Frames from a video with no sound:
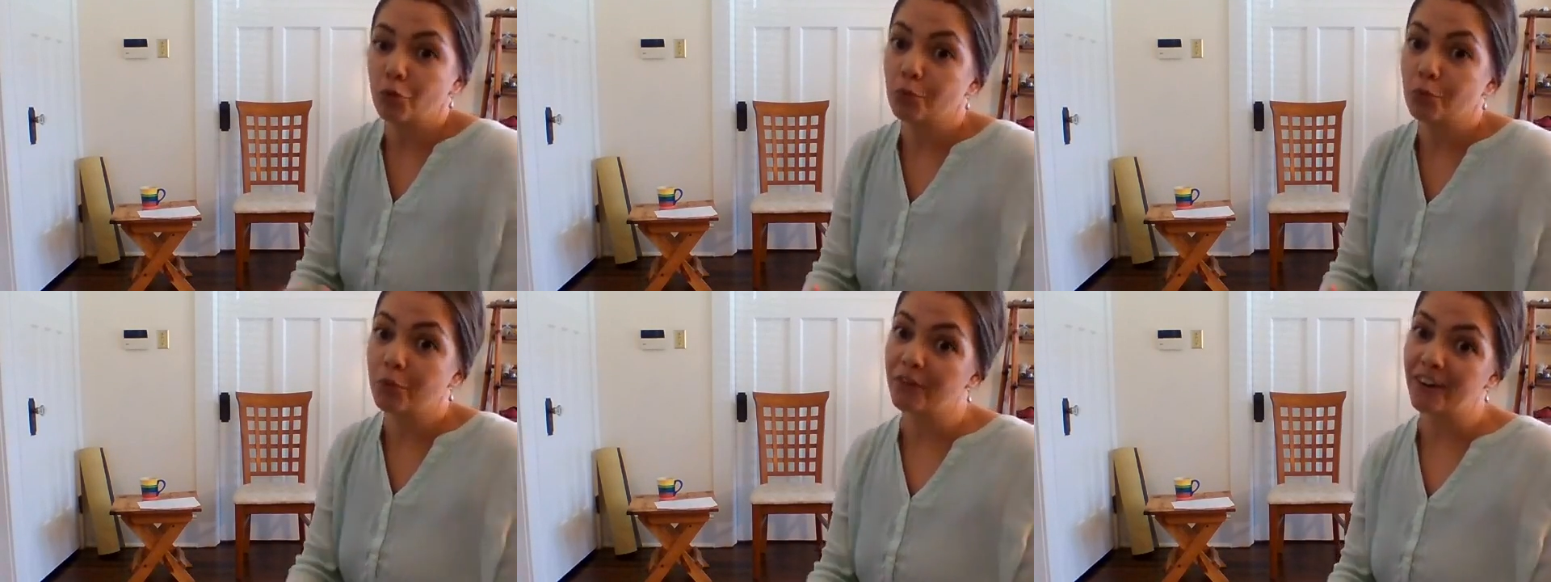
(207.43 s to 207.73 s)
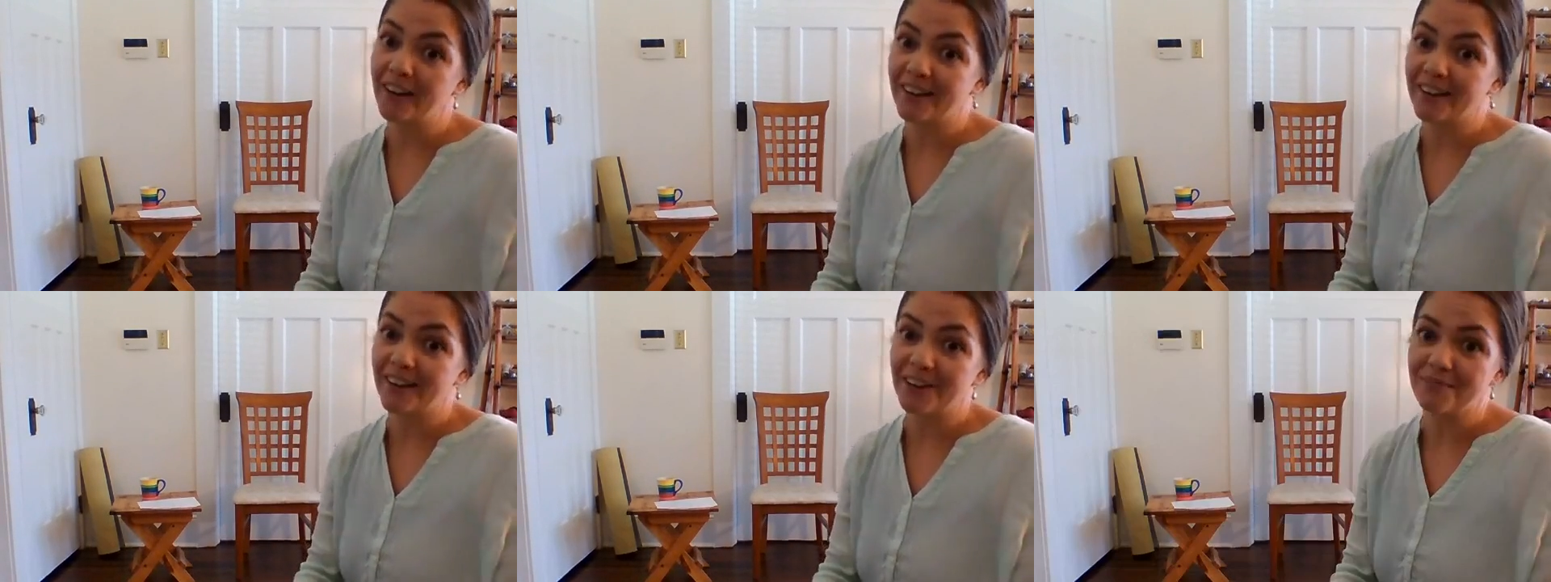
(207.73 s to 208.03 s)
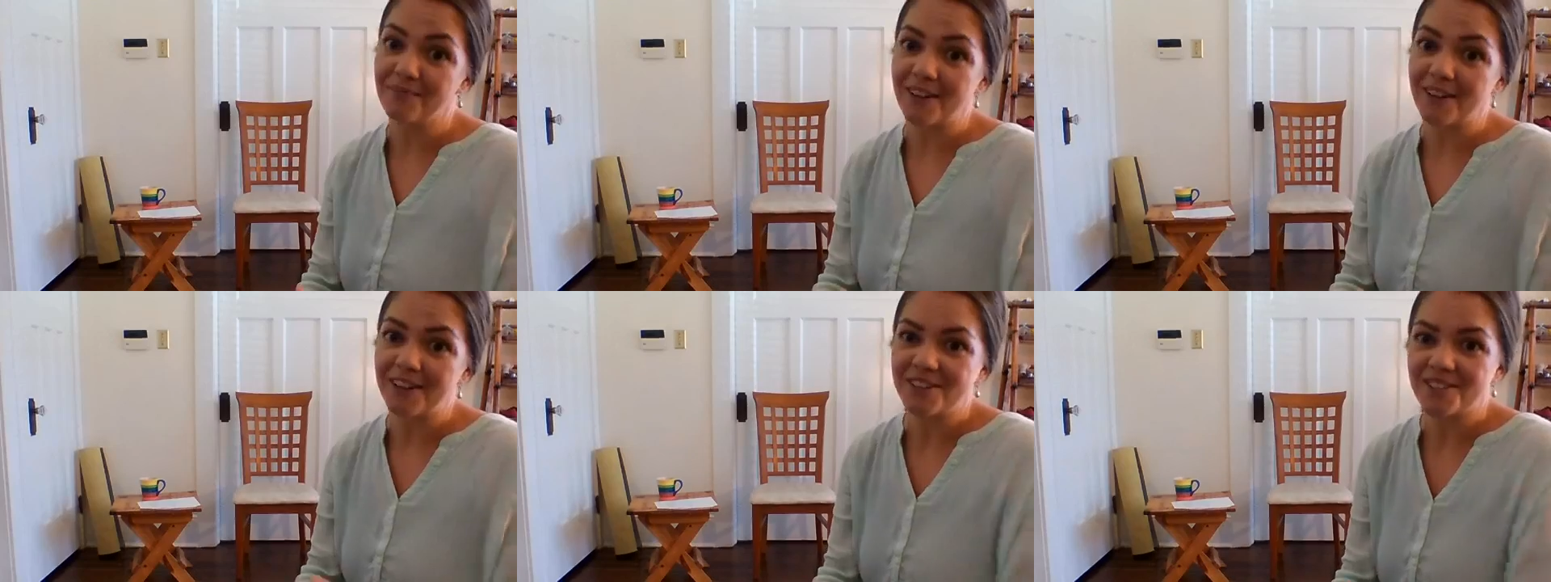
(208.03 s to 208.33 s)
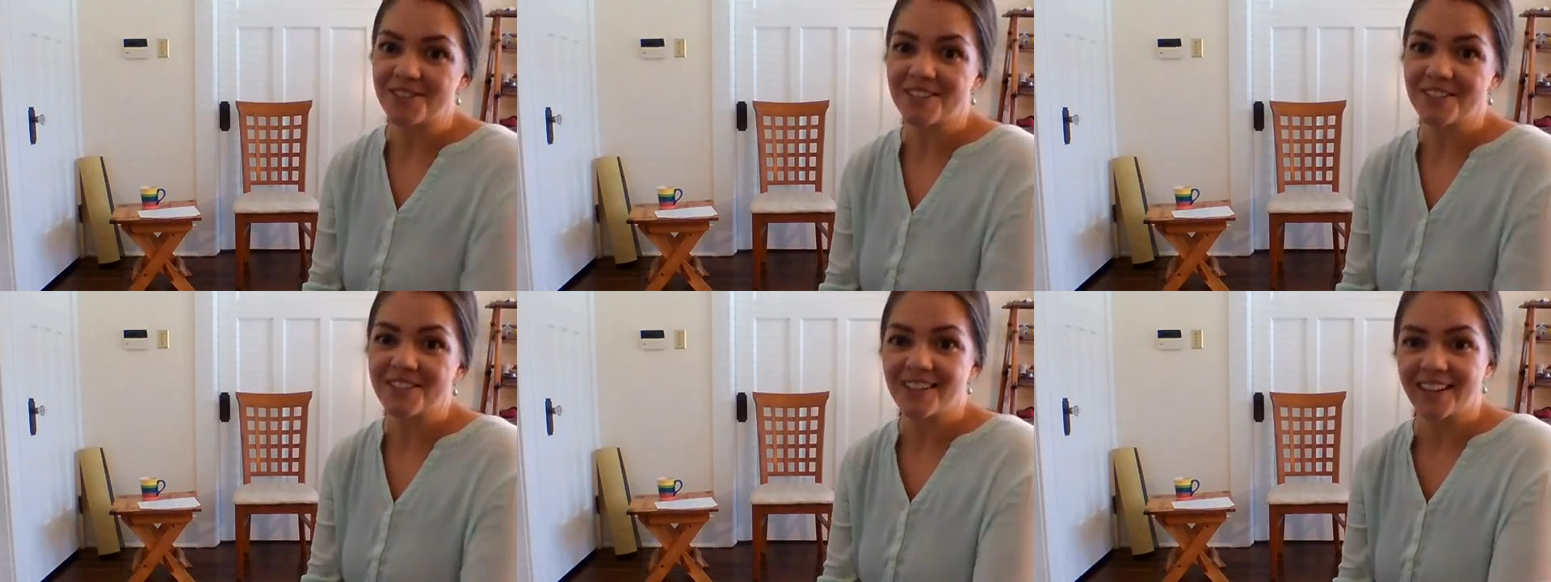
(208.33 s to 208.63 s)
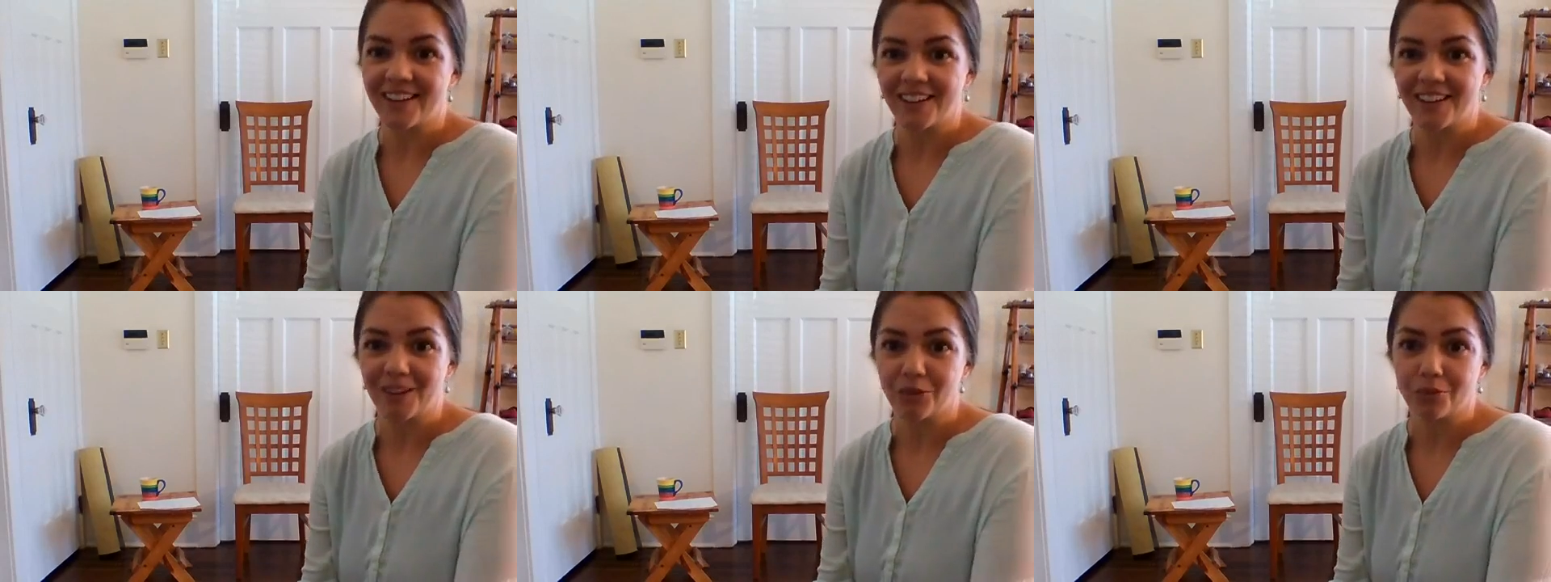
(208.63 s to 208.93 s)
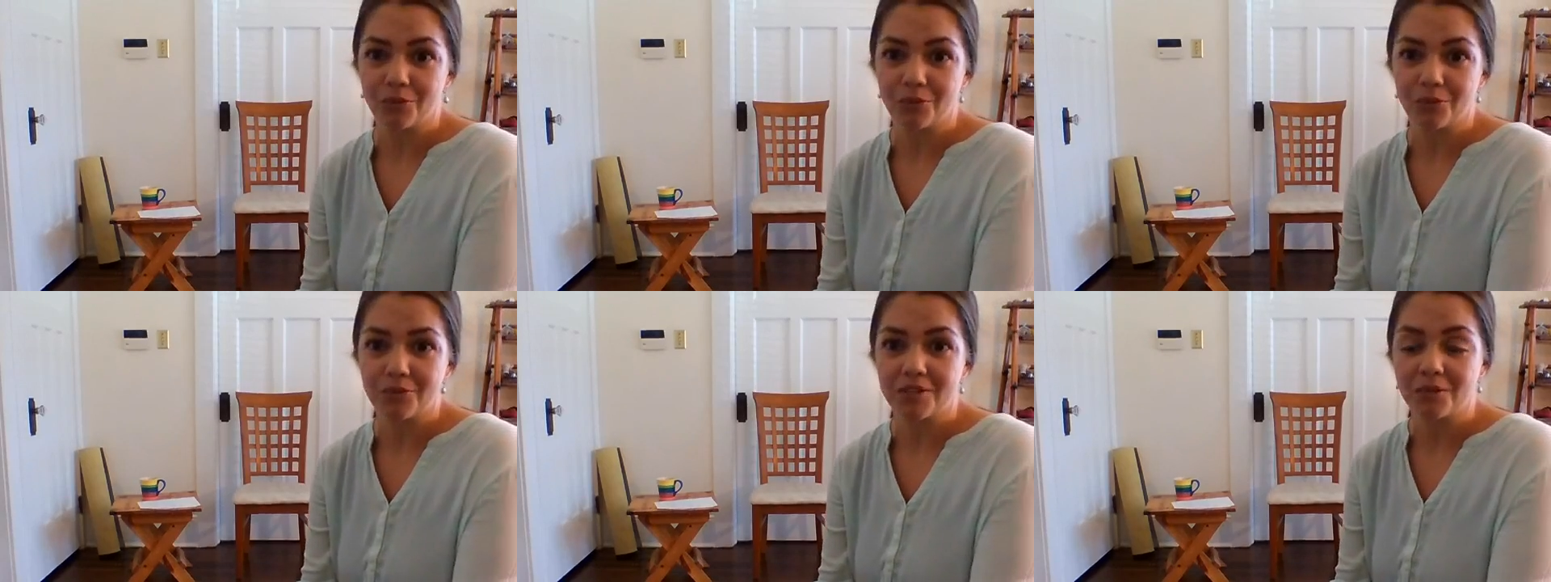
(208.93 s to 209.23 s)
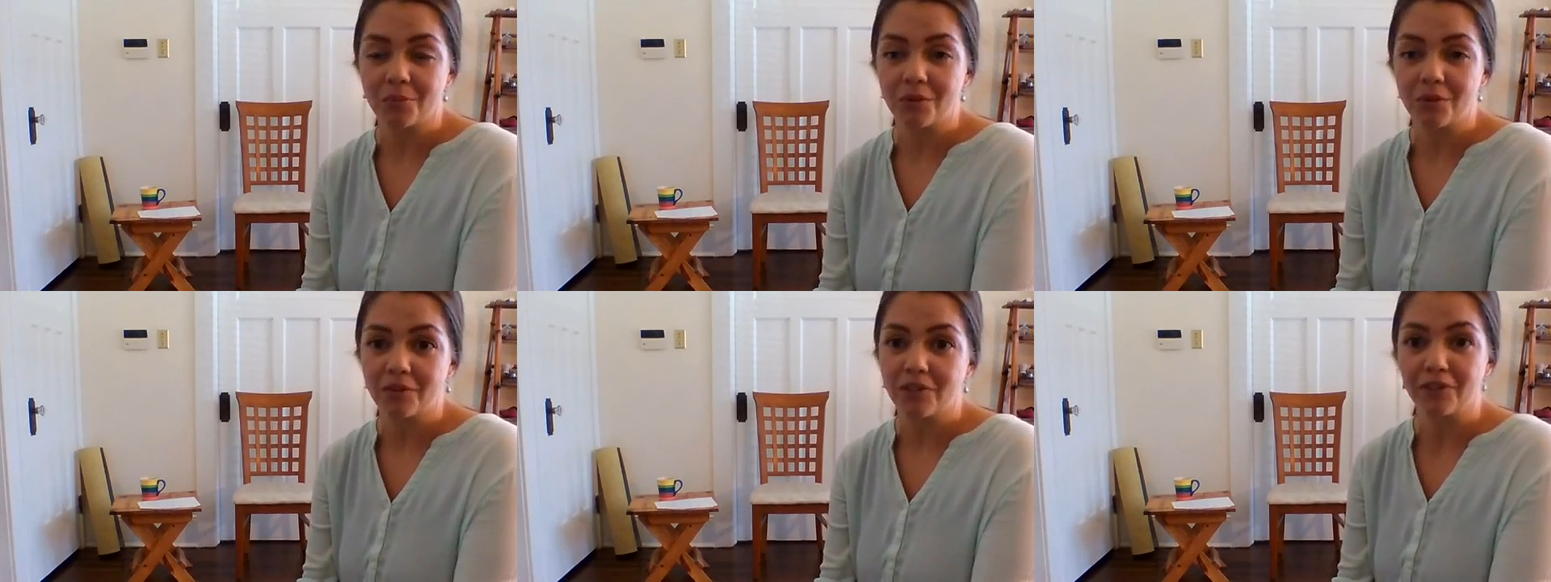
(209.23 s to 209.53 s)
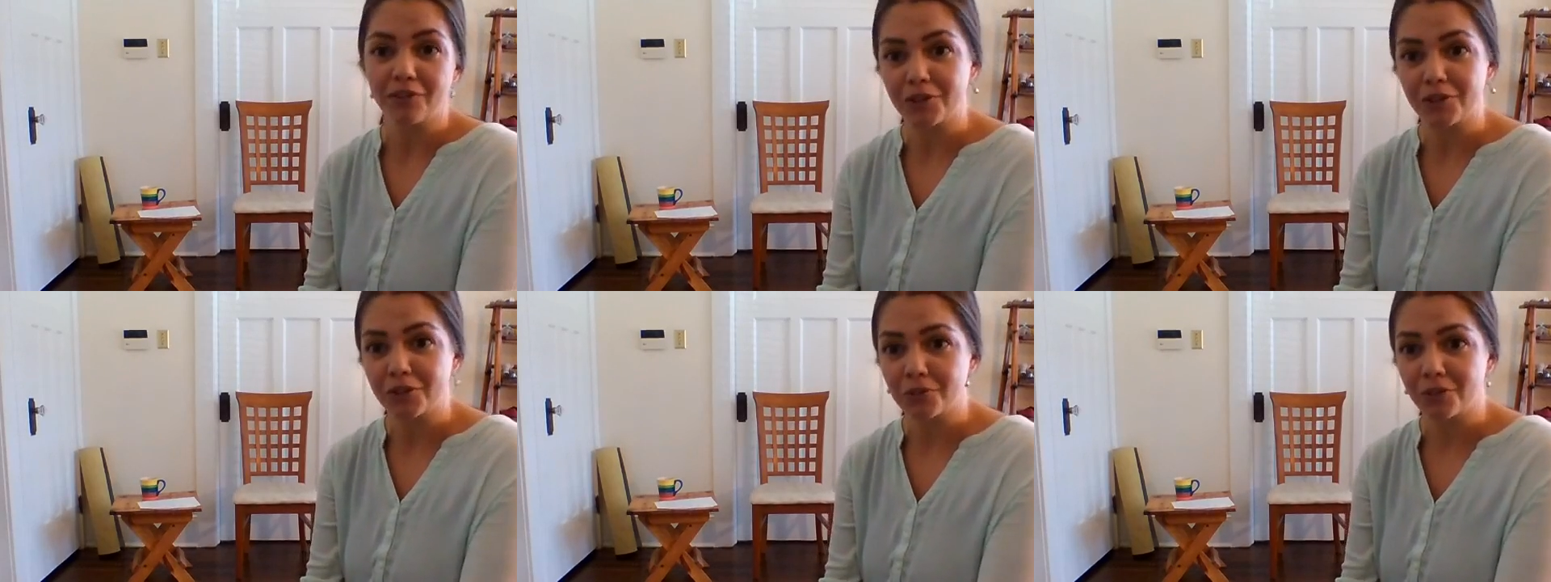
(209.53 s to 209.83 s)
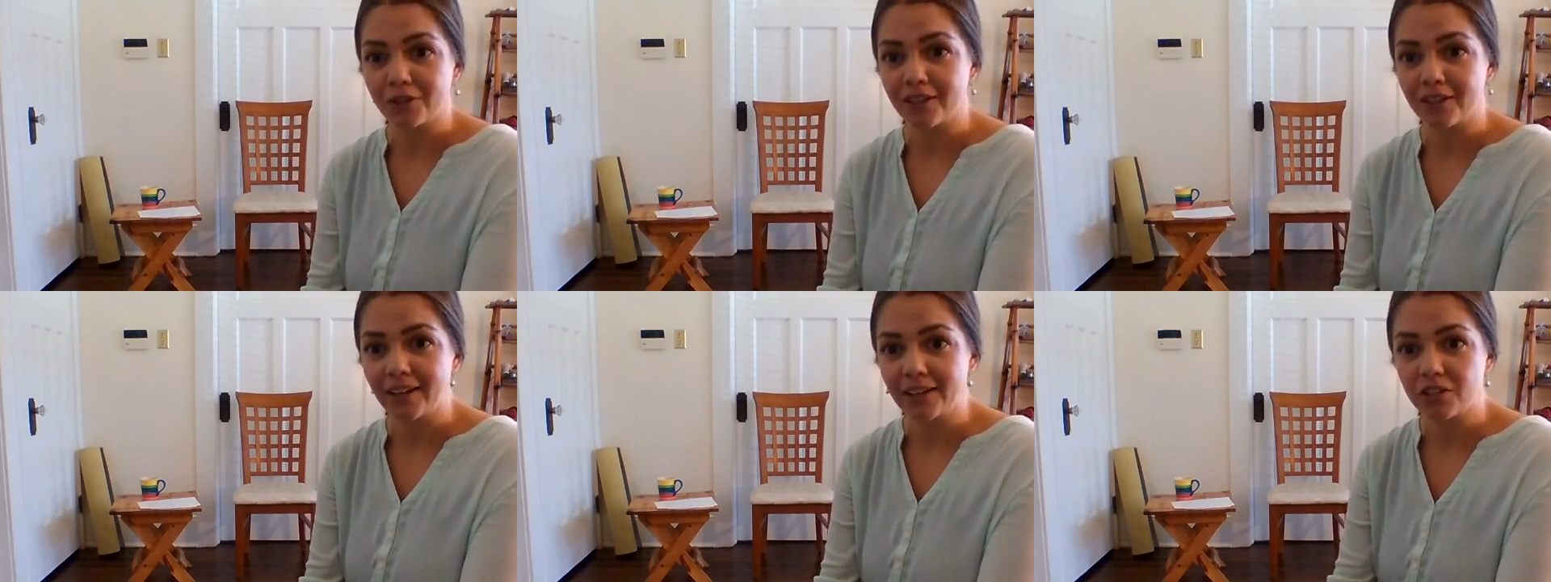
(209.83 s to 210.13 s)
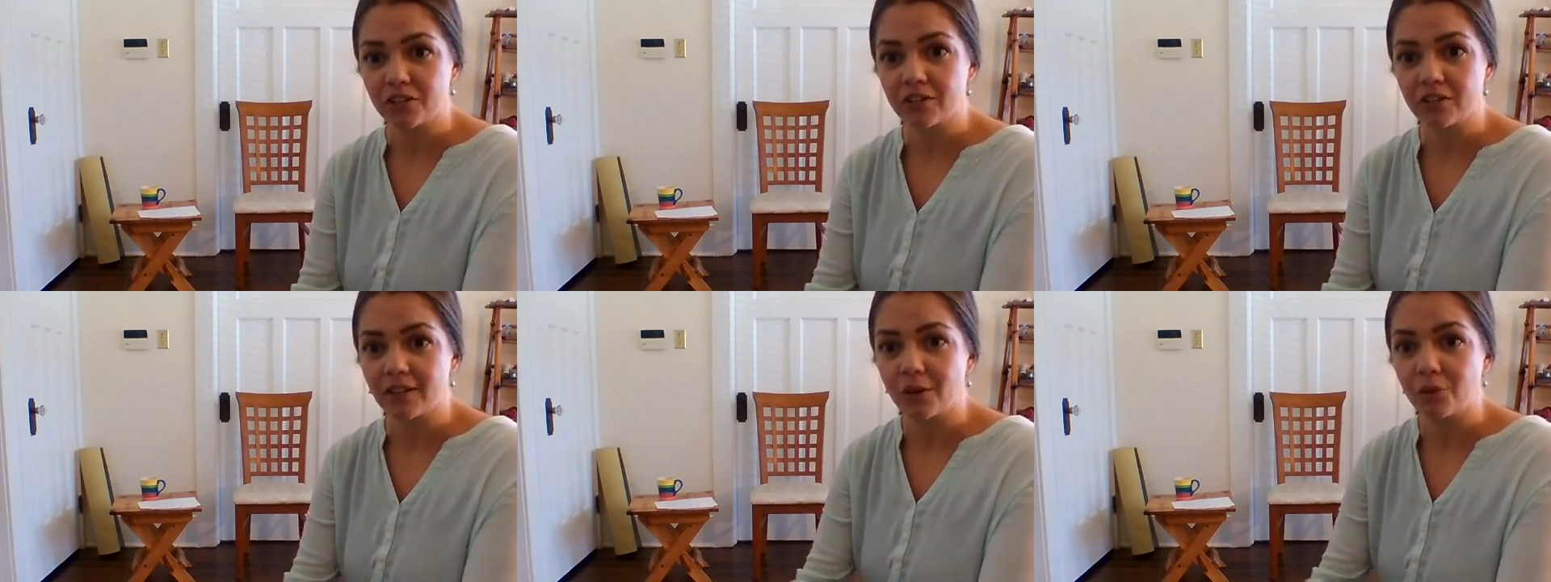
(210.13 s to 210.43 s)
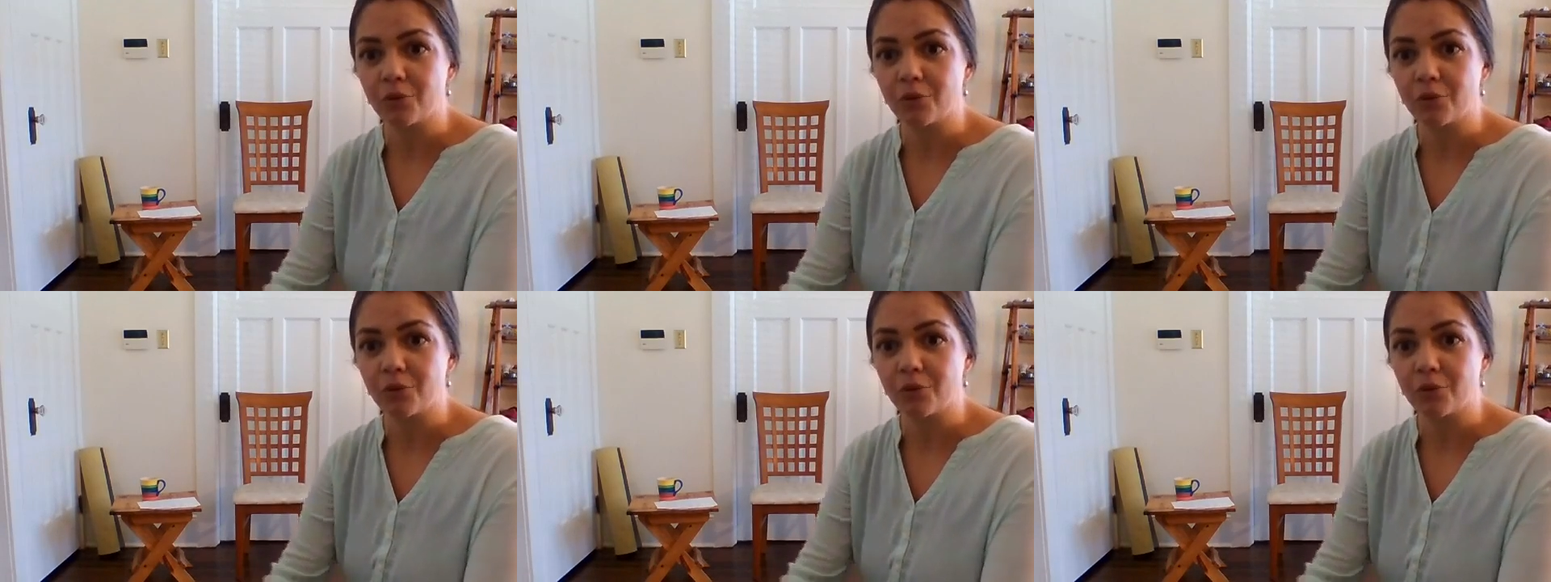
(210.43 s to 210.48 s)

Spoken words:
through preventative measures and through some of the virtual connection